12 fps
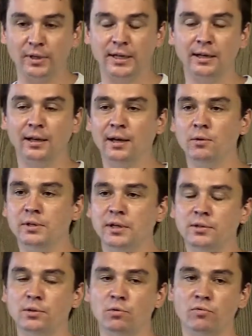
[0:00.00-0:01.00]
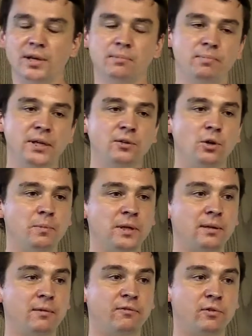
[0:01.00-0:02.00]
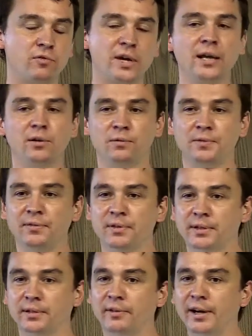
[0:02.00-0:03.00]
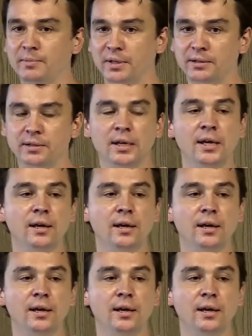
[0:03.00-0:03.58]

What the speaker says: it allows us to run Bigtop in a variety of different environments